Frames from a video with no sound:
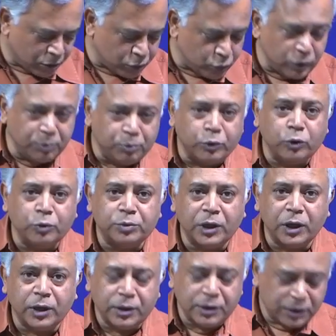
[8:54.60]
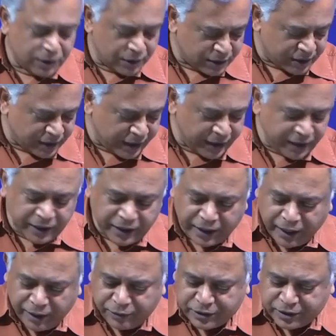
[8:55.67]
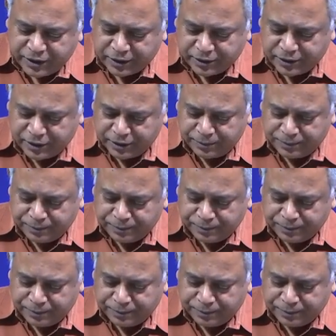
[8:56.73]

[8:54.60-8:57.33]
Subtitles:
to improve the screening efficiency.